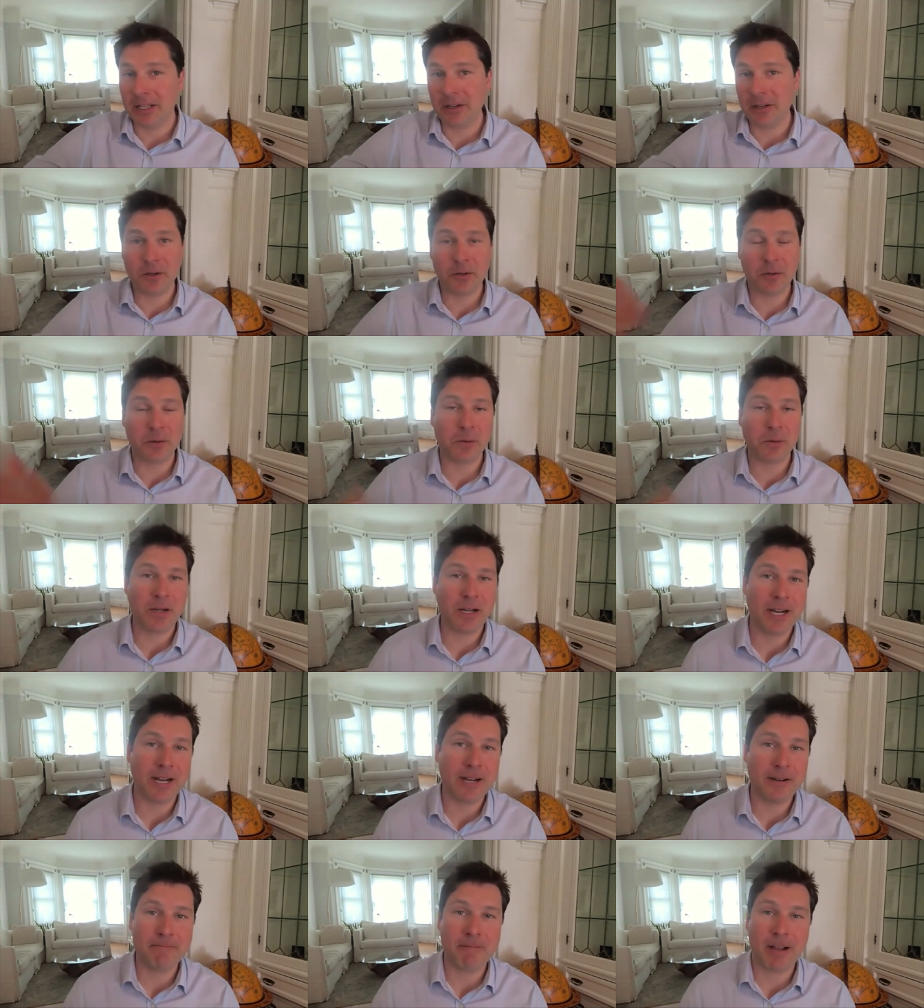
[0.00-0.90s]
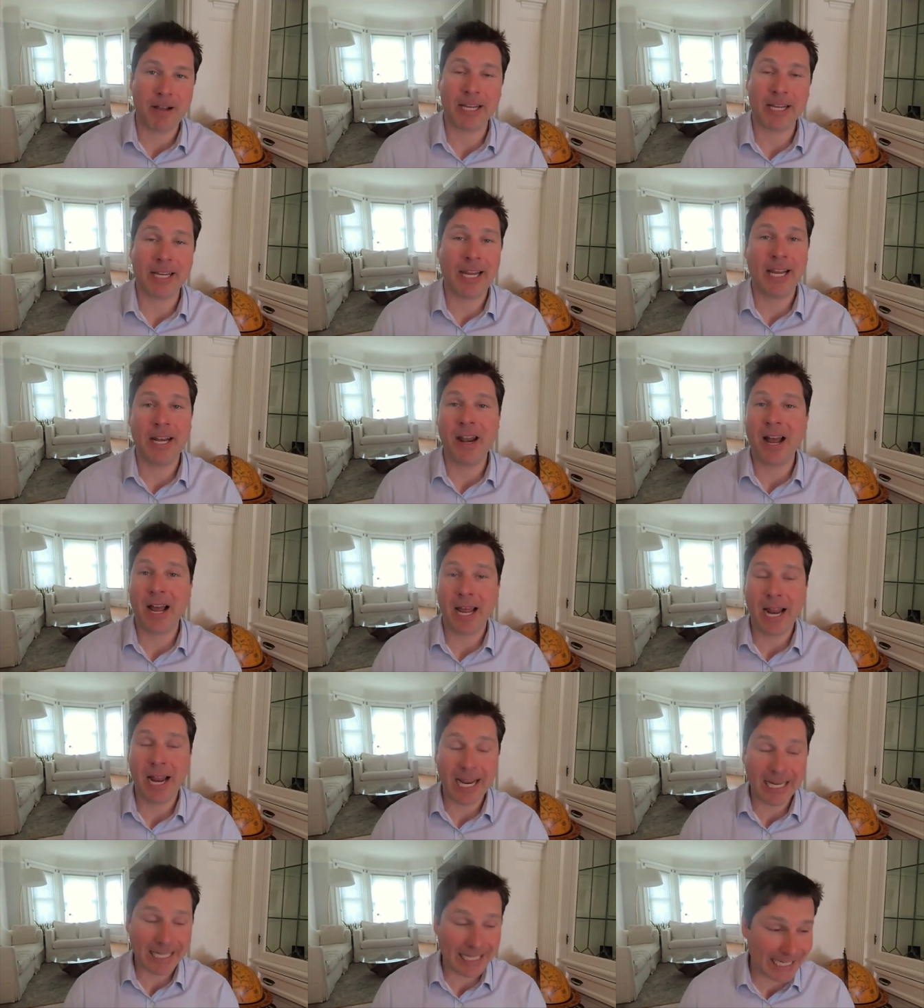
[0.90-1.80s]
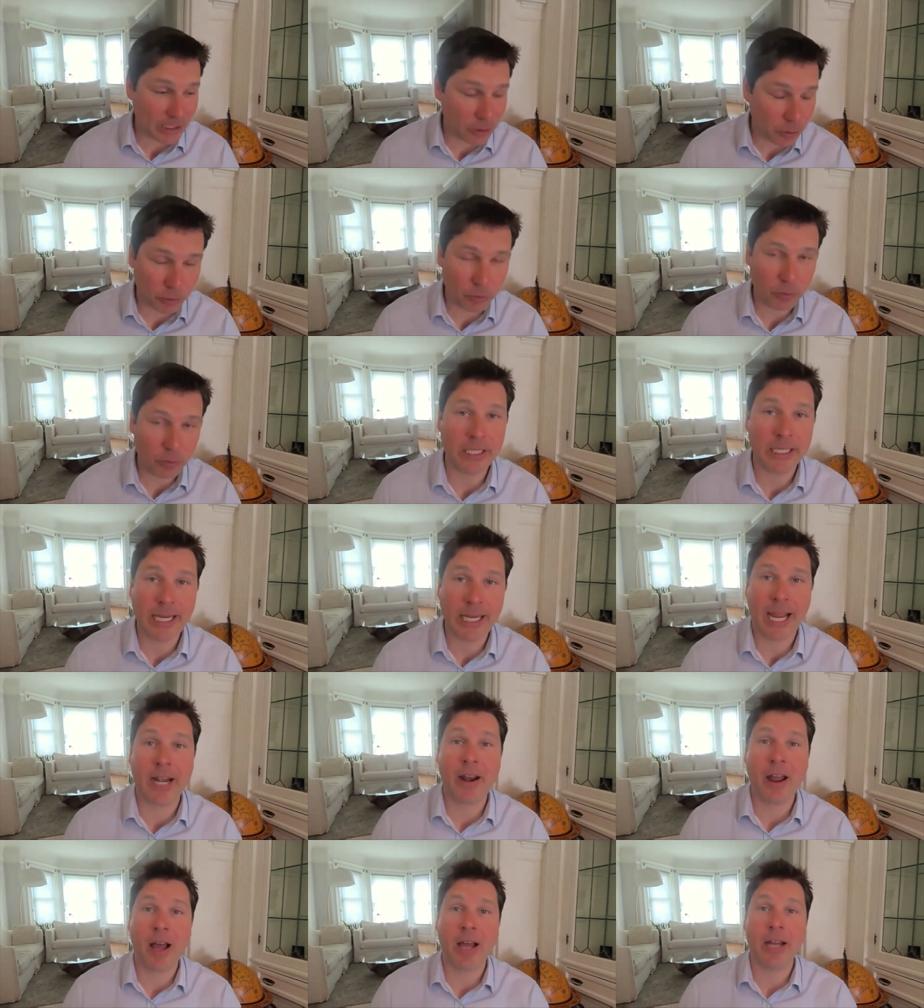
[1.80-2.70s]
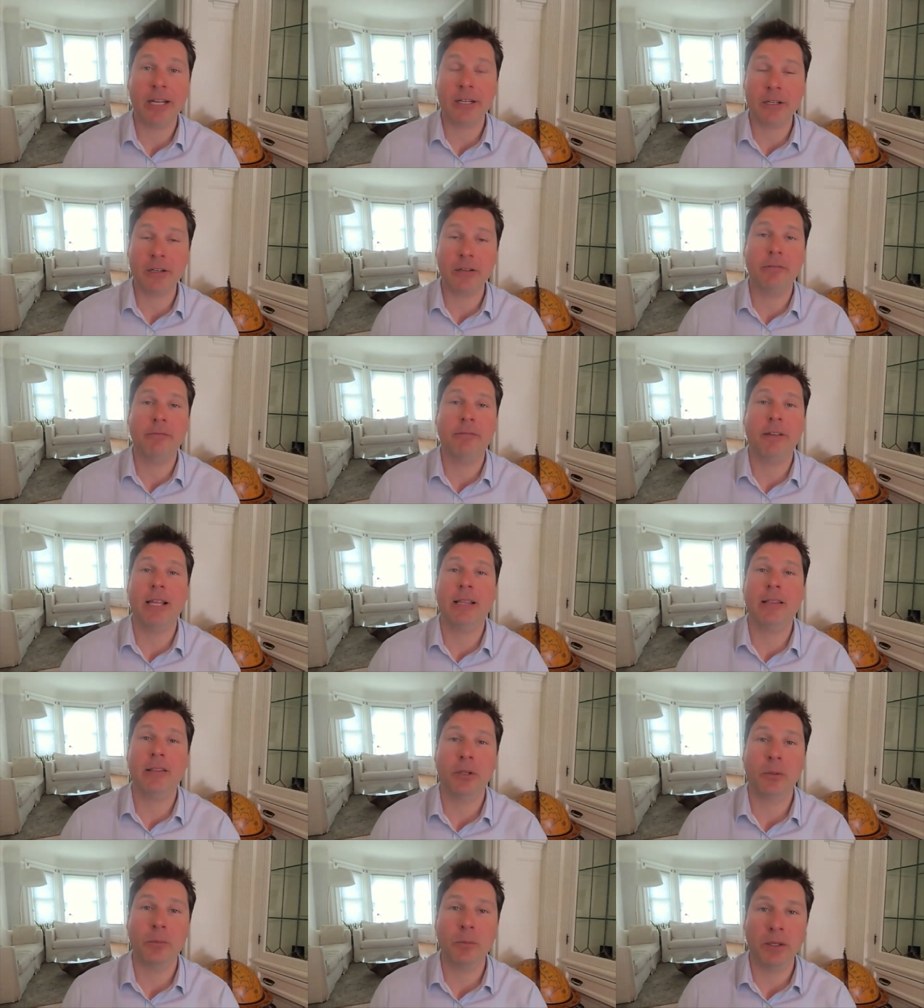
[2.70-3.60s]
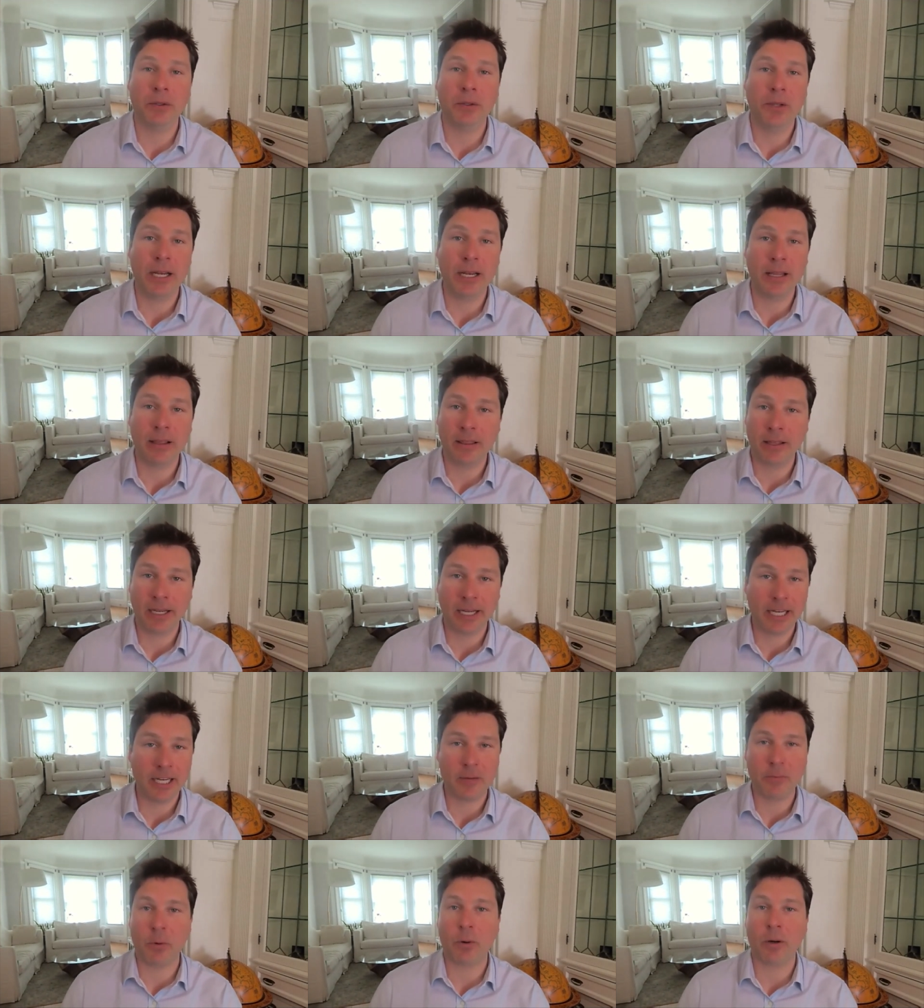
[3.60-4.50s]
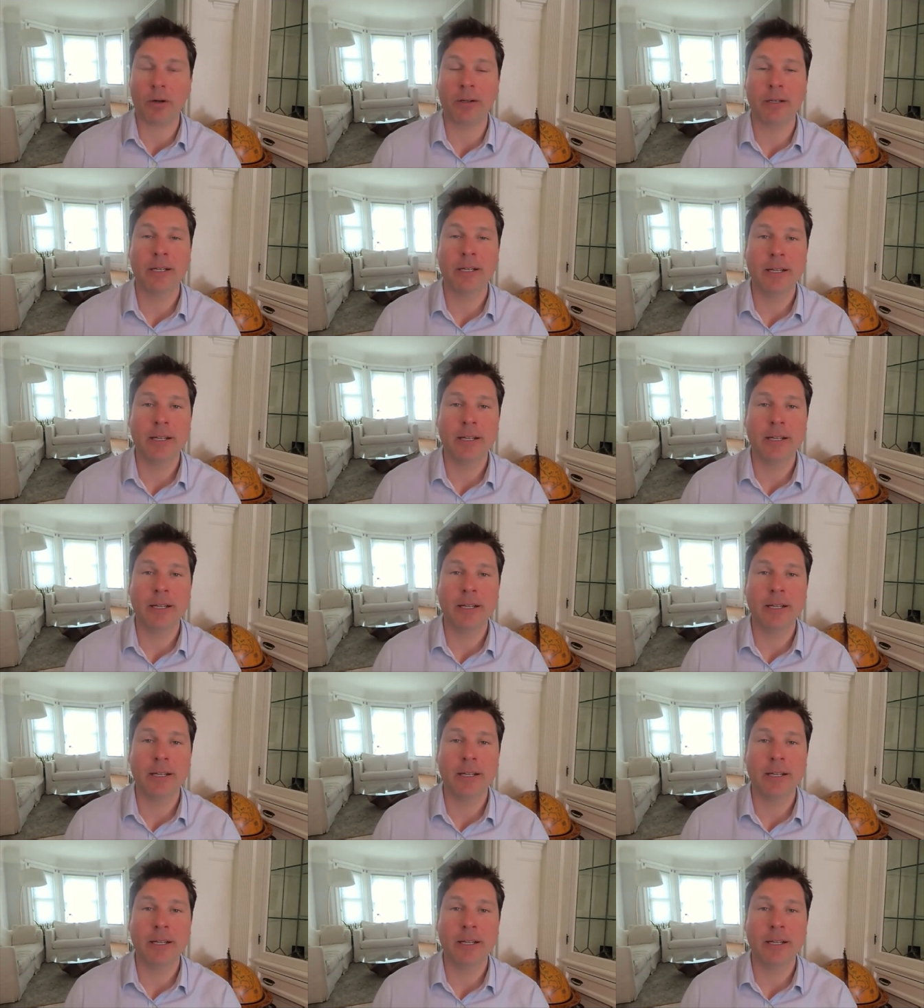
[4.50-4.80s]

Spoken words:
you, I truly cannot in good faith dismiss anything anymore.